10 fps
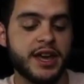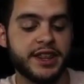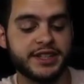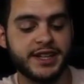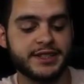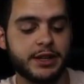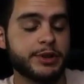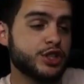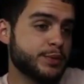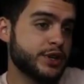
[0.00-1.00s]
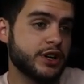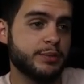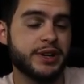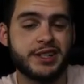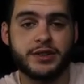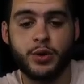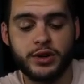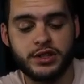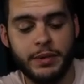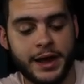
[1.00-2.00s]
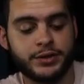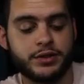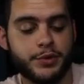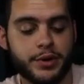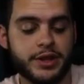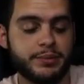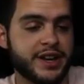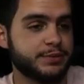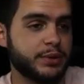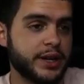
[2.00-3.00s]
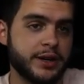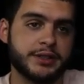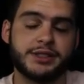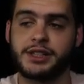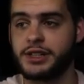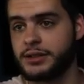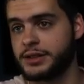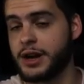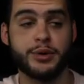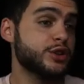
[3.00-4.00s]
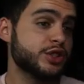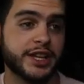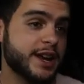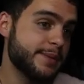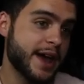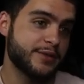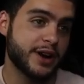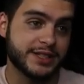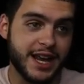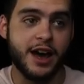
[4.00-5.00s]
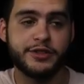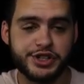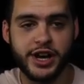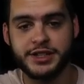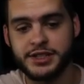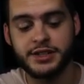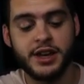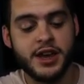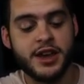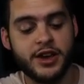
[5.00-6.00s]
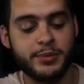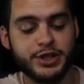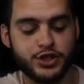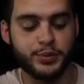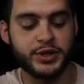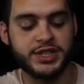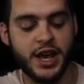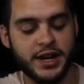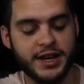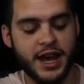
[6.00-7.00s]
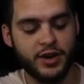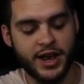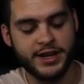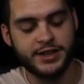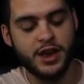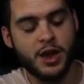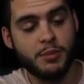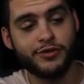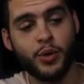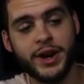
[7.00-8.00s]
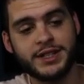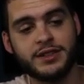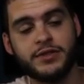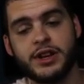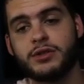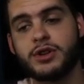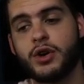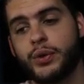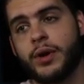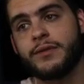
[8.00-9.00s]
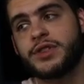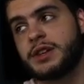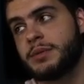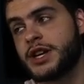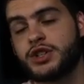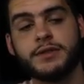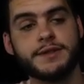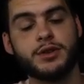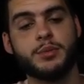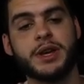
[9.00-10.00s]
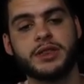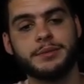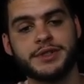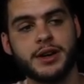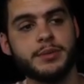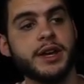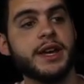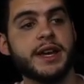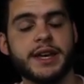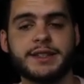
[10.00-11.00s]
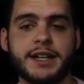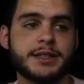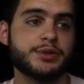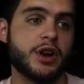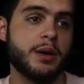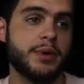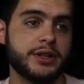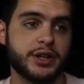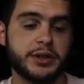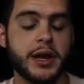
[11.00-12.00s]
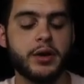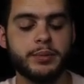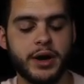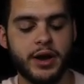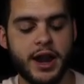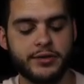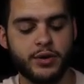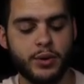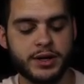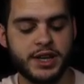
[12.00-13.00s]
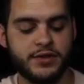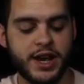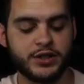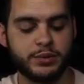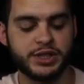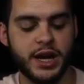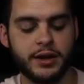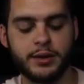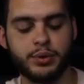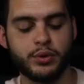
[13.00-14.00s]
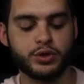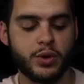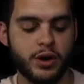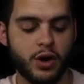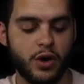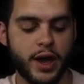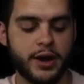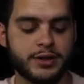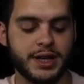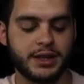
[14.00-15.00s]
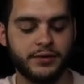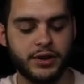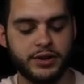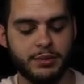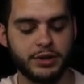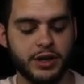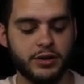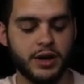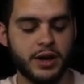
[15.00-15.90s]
This set's going to be super good because, of course, the Masters are going to be the best players that we usually get in Madden, right? It's Calvin Johnson. Going to be super exciting. Now, guys, before we get into the video and go through everything, make sure you give this video a big thumbs up. Hit that subscribe button, turn that noty bell, and of course, if you guys want to be shouted out on the Poodle Squad, all you gotta do is like the video down below,